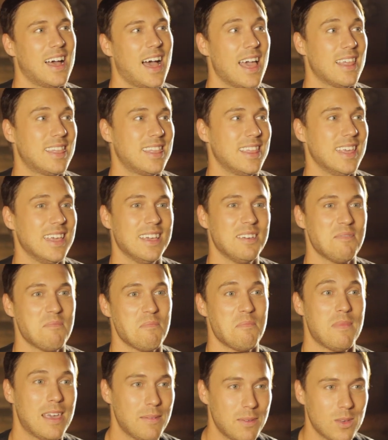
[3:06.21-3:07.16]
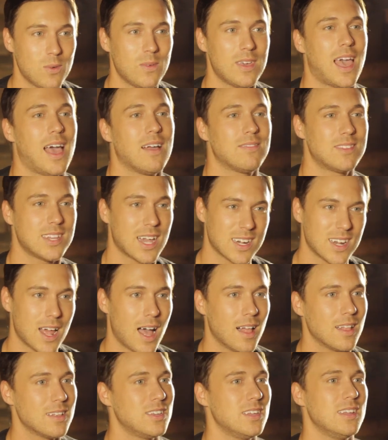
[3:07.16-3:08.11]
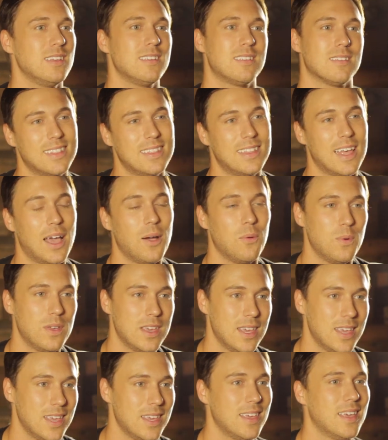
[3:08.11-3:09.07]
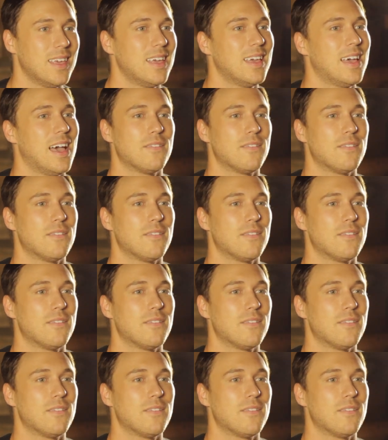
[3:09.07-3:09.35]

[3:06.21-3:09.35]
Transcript: I think maybe we have technologies that we